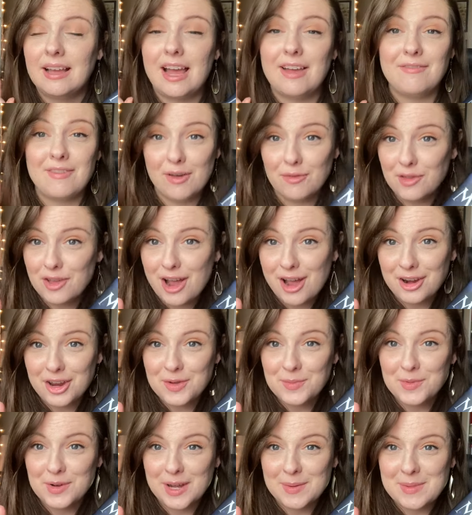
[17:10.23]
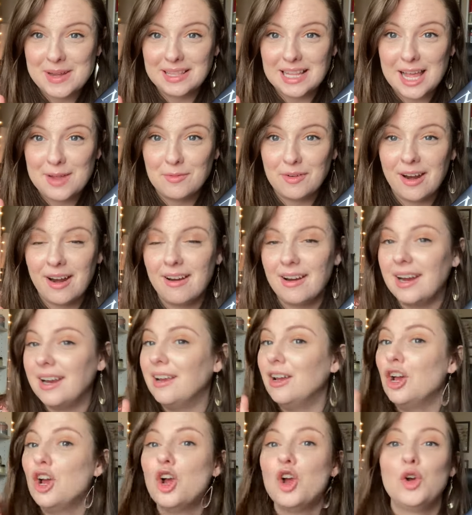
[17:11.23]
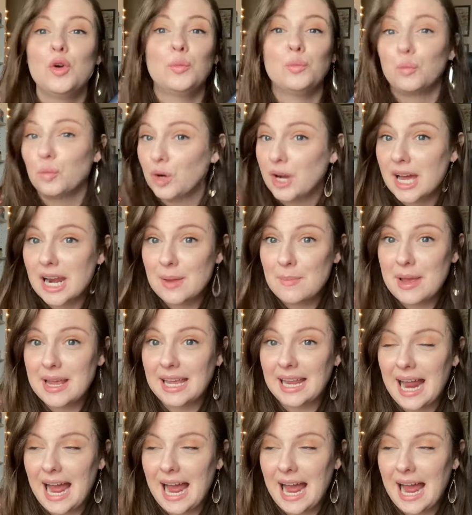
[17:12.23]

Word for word: I found the audiobook at my library. We're gonna make it